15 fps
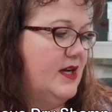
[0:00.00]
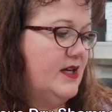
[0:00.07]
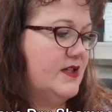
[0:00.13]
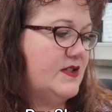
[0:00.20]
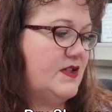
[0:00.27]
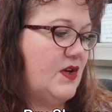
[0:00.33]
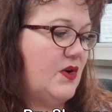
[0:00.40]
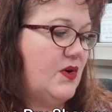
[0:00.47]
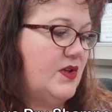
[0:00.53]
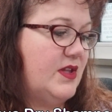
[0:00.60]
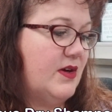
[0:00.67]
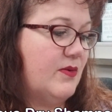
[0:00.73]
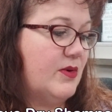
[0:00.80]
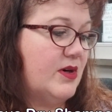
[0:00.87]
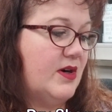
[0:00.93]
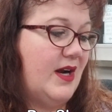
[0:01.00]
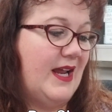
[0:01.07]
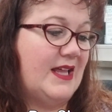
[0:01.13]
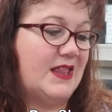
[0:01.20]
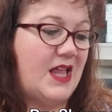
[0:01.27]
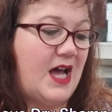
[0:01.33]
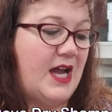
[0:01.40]
So there were
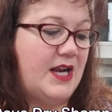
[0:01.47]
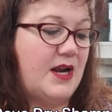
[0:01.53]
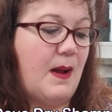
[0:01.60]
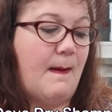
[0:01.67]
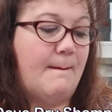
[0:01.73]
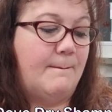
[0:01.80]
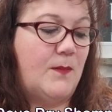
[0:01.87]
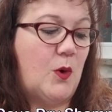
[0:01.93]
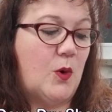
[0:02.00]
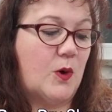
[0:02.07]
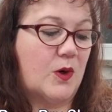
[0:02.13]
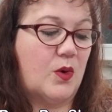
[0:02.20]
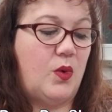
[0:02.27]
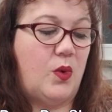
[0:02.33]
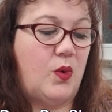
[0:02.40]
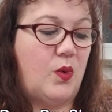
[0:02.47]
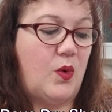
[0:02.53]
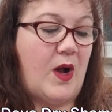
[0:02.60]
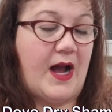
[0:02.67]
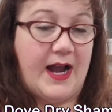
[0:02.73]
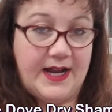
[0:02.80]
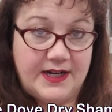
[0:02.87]
a lot more
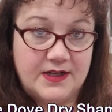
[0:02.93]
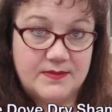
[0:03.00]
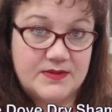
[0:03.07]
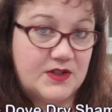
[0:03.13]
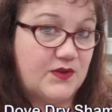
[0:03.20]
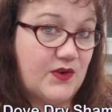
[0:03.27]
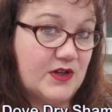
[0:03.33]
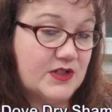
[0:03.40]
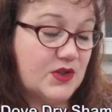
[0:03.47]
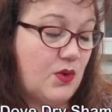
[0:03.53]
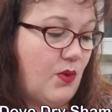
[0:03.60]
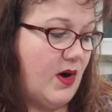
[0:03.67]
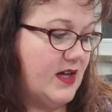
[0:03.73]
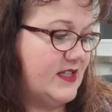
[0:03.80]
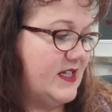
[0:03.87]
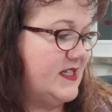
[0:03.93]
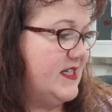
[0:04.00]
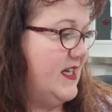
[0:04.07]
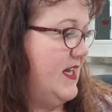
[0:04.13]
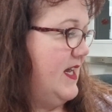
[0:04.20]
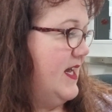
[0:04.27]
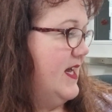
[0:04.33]
items as far as
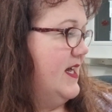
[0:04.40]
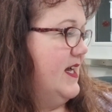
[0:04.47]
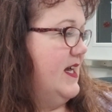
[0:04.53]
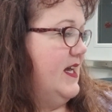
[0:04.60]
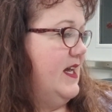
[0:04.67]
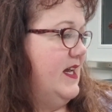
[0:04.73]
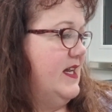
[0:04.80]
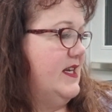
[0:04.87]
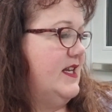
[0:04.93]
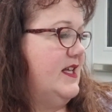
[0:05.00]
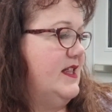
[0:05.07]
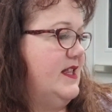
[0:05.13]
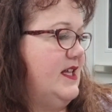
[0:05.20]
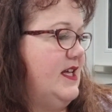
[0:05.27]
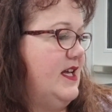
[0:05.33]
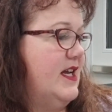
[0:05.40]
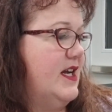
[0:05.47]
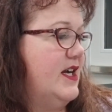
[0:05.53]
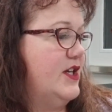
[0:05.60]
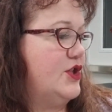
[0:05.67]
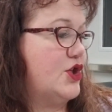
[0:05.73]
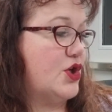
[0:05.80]
quantity in the
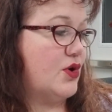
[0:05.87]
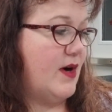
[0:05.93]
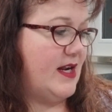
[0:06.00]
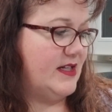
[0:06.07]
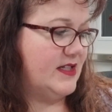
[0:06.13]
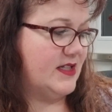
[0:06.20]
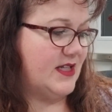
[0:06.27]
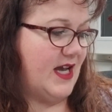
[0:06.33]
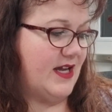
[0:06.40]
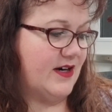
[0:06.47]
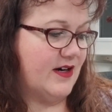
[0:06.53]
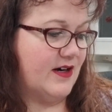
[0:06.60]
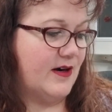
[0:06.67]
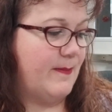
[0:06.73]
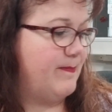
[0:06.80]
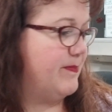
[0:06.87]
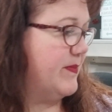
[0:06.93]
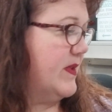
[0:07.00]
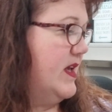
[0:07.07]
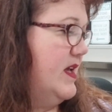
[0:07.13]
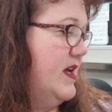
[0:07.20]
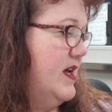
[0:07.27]
Trendsetter
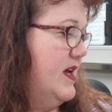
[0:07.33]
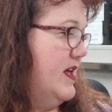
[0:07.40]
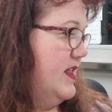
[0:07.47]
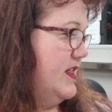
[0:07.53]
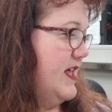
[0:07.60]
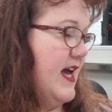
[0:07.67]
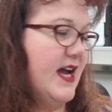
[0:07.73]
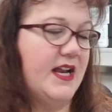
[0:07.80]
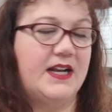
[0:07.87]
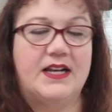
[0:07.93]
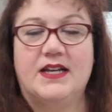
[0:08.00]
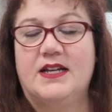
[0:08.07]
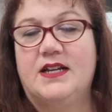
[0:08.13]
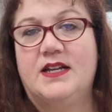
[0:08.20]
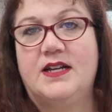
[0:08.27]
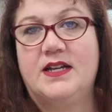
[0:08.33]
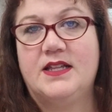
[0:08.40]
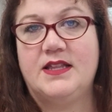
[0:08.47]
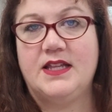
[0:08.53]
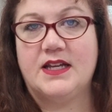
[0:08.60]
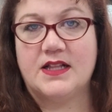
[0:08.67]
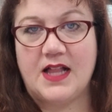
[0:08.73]
than
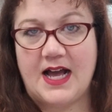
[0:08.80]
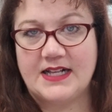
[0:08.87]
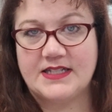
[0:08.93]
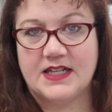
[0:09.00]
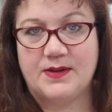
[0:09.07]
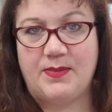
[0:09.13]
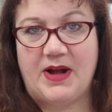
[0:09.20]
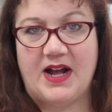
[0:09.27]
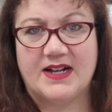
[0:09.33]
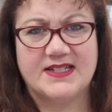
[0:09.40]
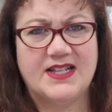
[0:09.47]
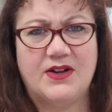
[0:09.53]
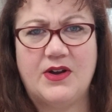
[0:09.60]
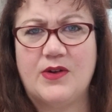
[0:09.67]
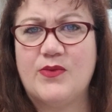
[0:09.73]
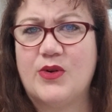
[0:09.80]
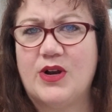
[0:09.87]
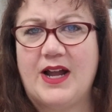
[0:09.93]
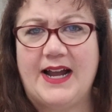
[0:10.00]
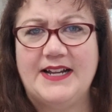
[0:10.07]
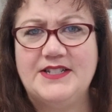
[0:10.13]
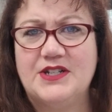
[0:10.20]
the classic box. However,
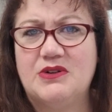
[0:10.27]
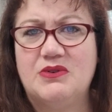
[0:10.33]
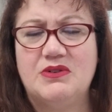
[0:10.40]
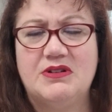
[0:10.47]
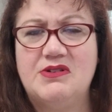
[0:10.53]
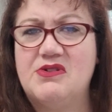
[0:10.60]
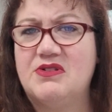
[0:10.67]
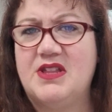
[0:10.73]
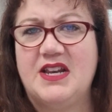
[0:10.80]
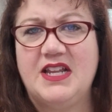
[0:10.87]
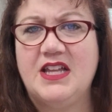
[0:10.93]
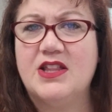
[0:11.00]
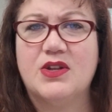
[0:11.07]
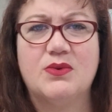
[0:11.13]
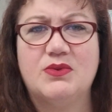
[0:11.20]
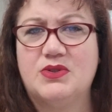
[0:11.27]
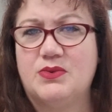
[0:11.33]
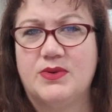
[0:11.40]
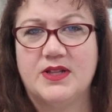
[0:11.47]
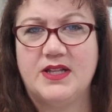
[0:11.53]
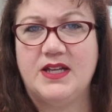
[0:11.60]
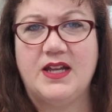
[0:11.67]
I don't know that either was
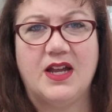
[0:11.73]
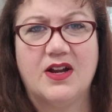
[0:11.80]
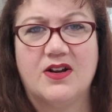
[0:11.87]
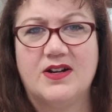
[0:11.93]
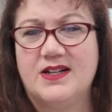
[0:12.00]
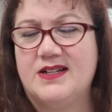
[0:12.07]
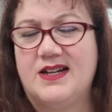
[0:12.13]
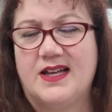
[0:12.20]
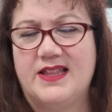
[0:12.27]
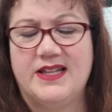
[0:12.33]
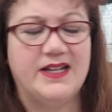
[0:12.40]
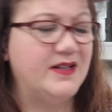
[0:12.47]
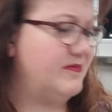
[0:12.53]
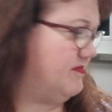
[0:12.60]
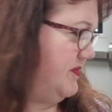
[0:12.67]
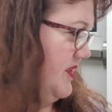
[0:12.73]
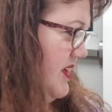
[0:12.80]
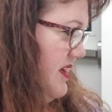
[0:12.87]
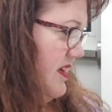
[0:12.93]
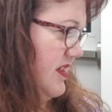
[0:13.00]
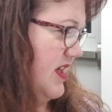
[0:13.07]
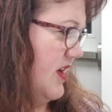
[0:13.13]
really geared, and nothing
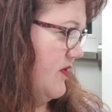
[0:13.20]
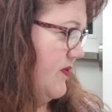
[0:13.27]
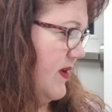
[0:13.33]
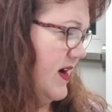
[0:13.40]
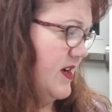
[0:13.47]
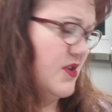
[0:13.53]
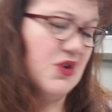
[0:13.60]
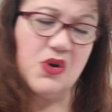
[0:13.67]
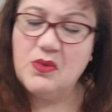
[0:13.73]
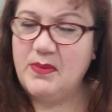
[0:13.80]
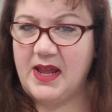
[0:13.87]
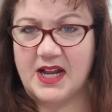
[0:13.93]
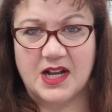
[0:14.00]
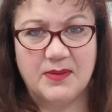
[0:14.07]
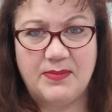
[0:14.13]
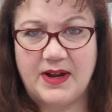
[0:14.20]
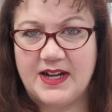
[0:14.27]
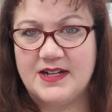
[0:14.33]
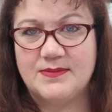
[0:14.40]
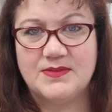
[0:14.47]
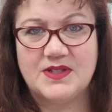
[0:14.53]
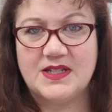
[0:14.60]
that fun. No makeup
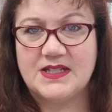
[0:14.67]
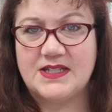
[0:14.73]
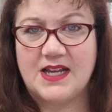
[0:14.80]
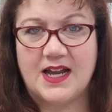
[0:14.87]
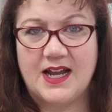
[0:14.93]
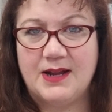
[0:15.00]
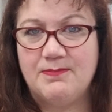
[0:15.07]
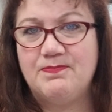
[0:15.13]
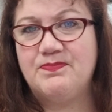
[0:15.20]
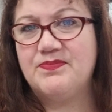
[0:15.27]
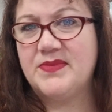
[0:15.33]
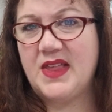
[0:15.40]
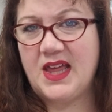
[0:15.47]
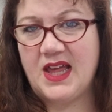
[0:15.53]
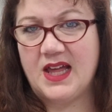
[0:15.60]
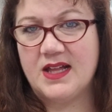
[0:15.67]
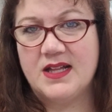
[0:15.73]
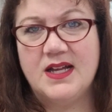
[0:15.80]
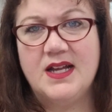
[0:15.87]
items this time. Eh.